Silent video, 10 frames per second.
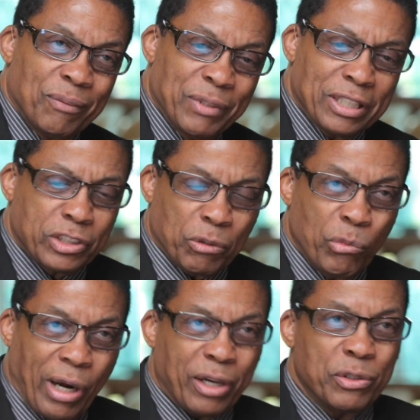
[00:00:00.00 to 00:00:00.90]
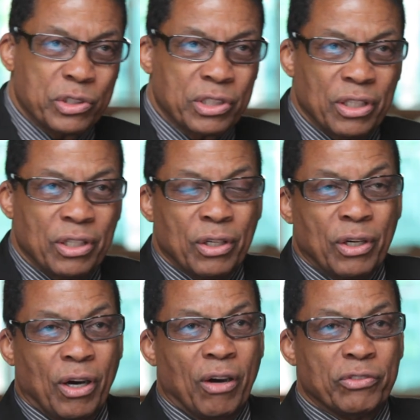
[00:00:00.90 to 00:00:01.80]
get some records
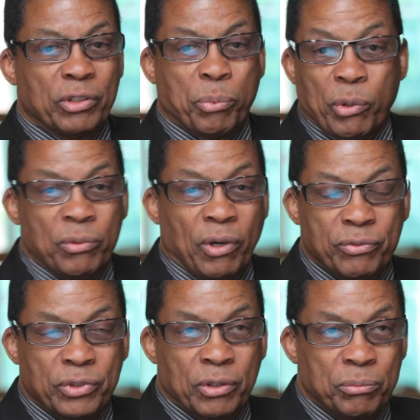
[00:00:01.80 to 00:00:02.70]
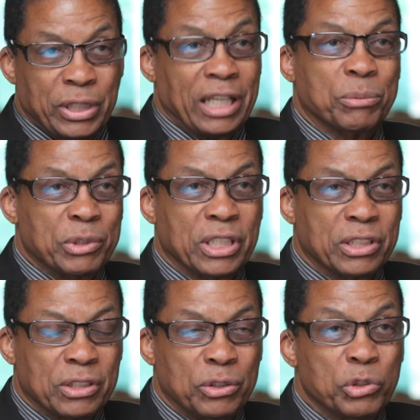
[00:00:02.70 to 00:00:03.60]
of the jazz
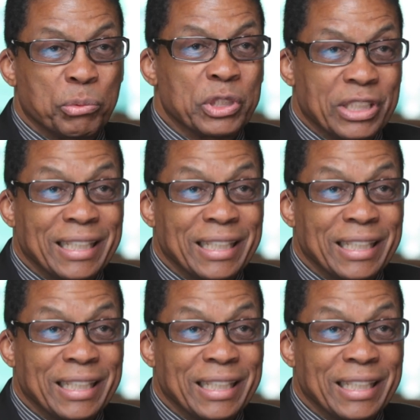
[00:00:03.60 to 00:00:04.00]
musician whose music